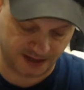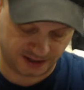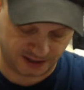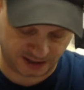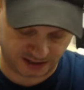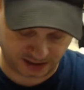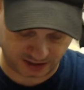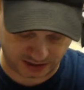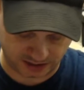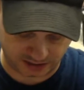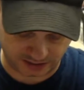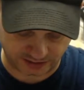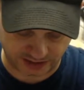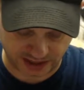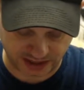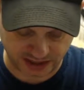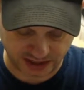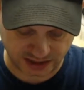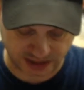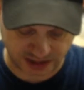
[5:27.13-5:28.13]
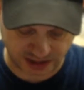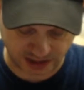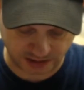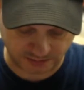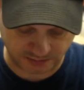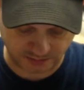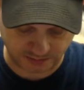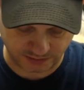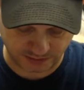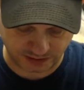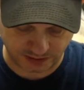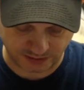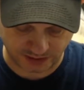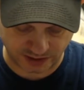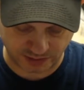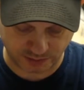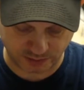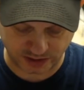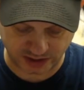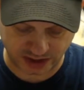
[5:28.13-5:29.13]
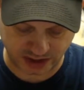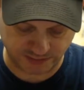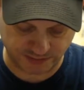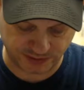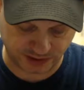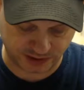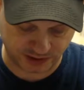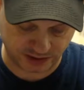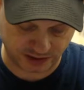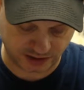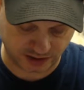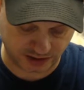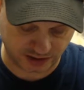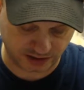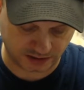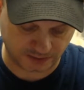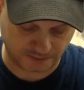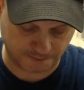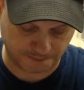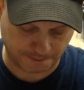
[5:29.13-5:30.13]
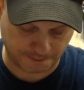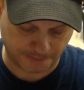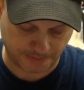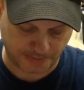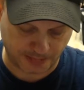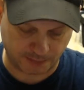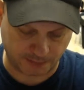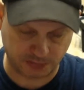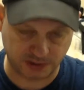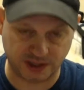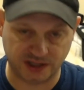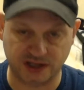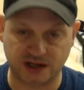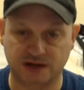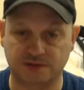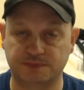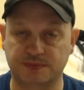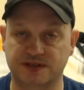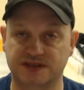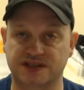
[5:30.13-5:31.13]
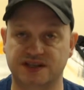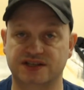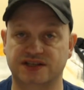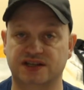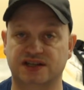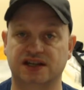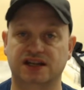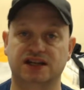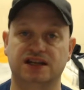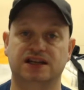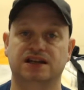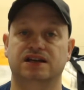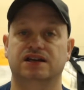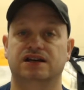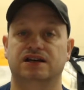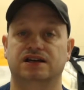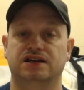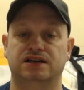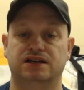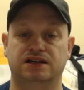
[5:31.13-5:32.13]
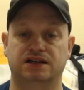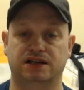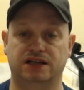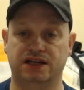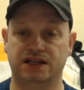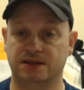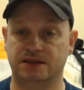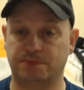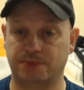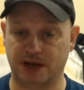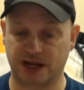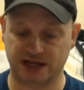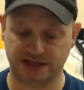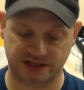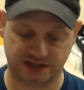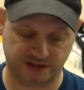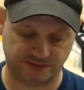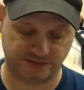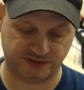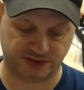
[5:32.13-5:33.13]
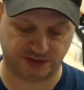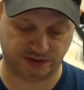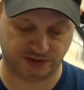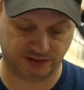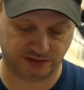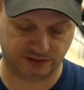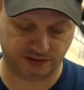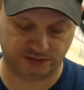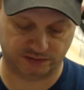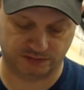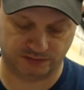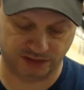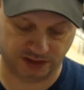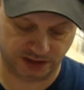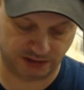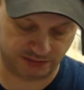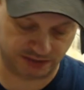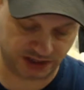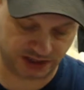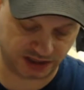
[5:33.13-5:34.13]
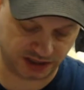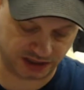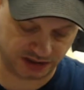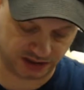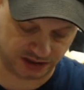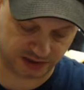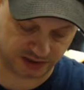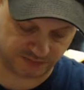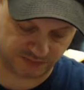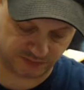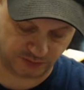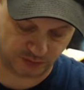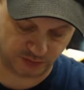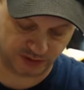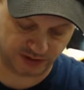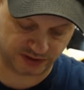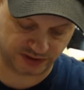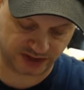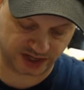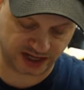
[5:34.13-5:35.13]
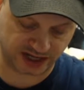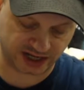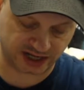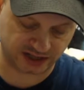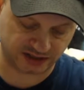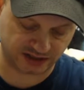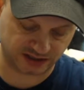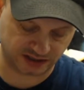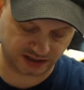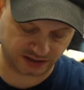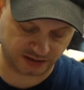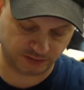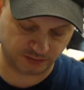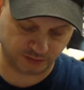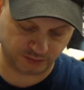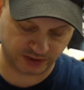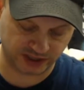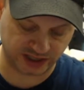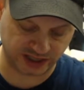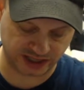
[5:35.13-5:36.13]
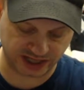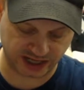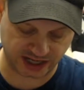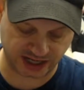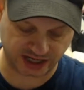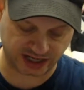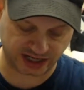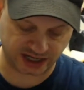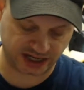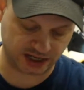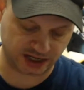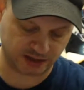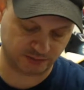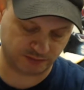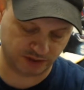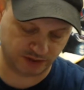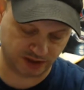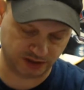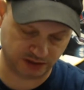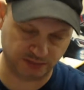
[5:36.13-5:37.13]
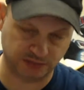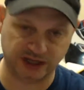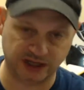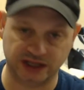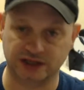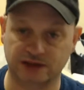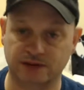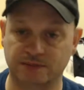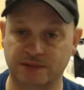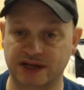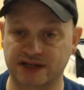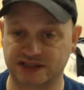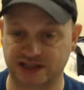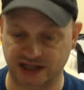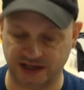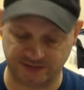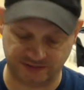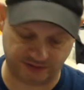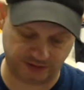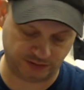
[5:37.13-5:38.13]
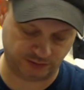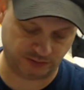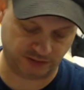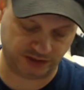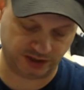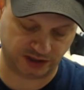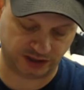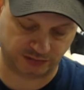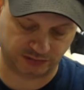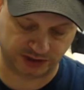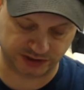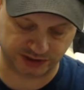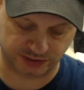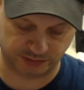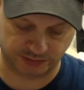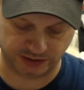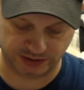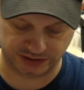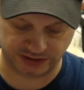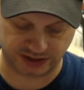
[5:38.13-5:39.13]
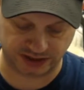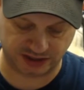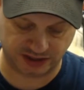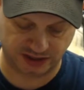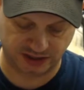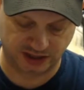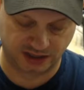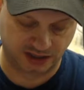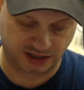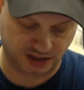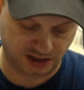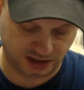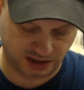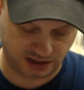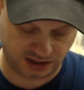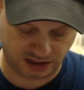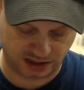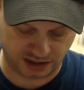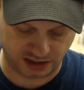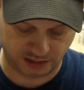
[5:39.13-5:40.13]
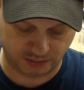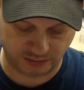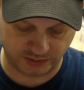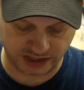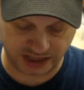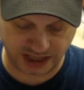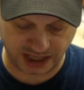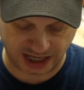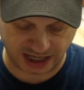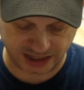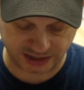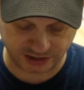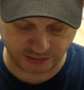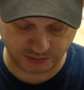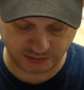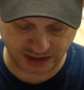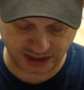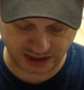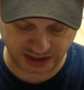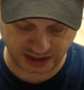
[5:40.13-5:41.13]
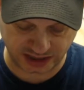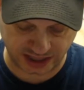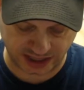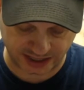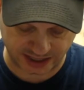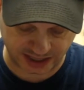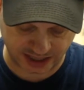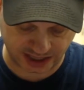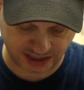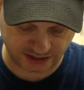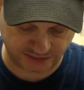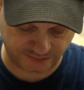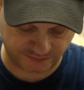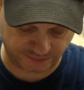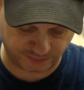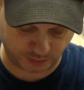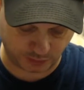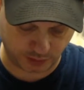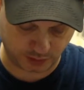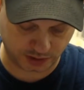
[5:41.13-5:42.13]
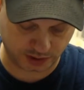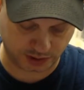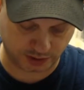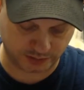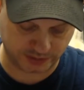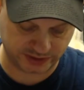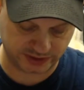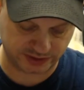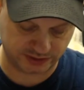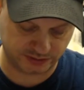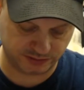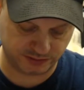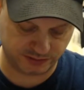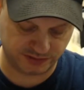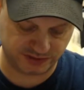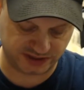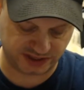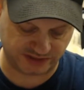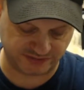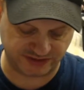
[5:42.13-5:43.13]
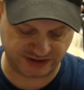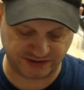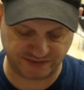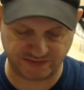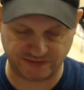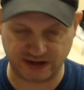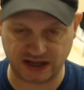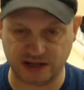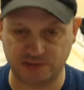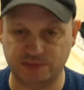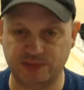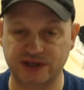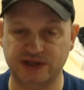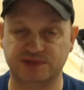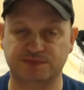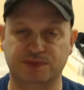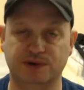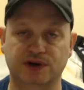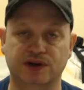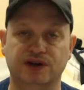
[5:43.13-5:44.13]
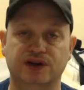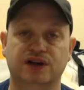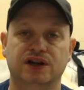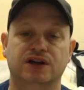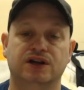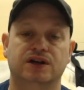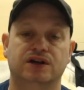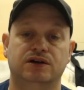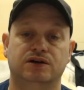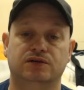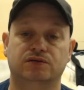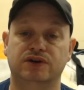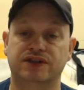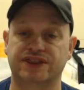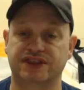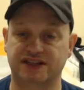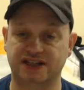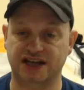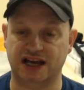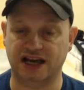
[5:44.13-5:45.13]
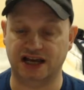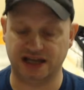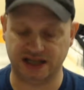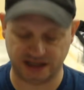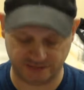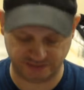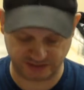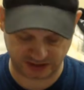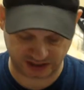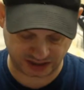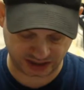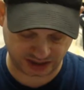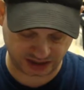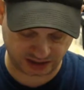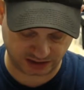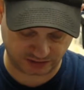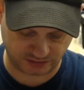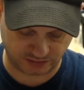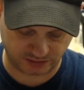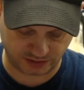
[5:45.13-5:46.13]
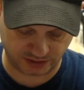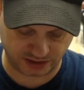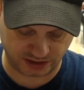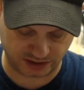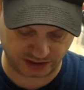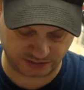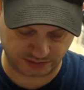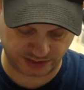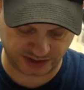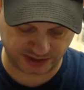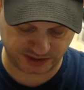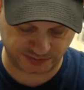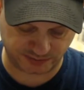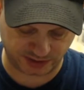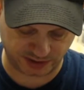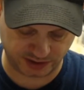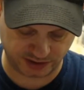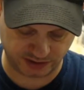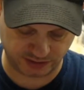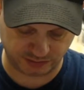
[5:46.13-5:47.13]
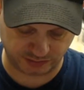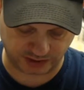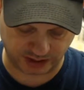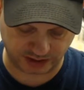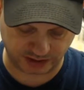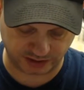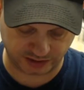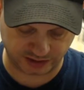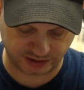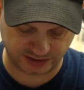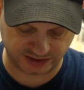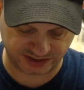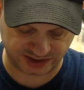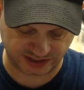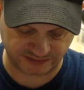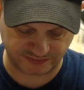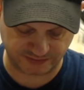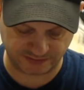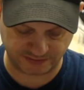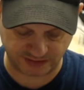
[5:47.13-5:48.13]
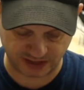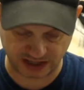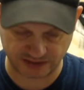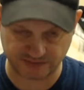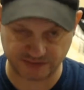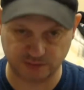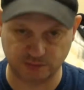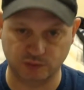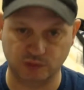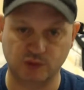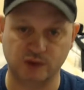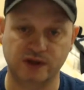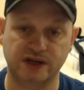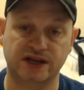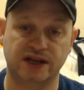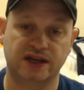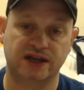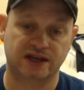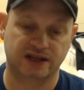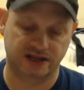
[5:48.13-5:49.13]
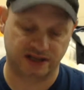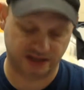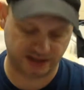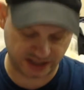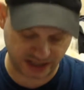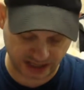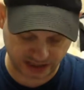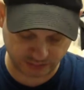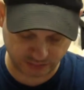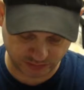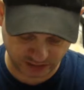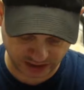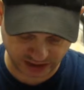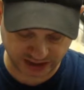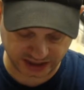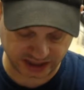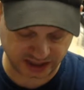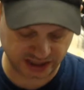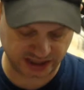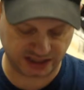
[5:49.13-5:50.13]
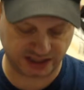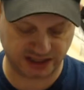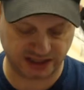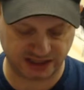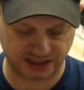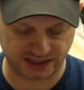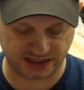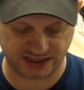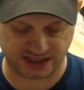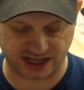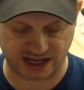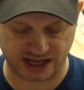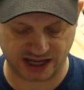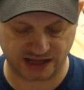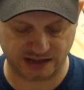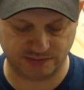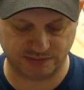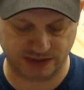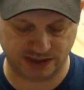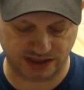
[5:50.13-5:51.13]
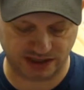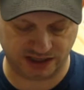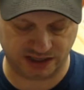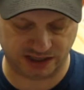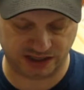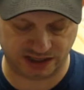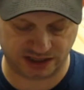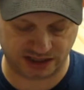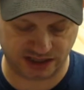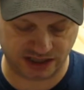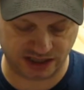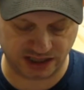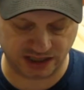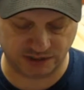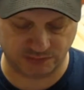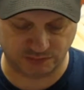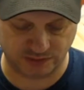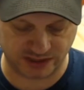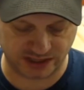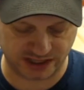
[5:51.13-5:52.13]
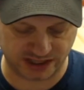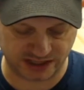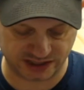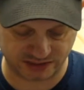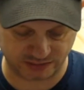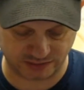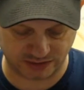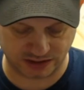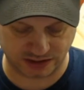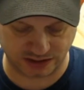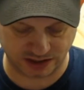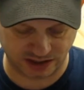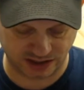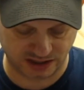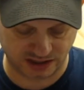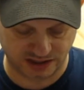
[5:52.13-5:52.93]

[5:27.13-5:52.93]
Uh, they need to keep, you know, they want to keep their uh, playoff positioning in the positive, so they're going to really be looking forward to that, winning that game, really bringing their best effort with uh, Russell Wilson. Uh, we got New England at nine and four, going to seven and five. Pittsburgh with the tie and everything on Pittsburgh's record, the seven five and one. They really need to get this game. Uh, they need to win this one.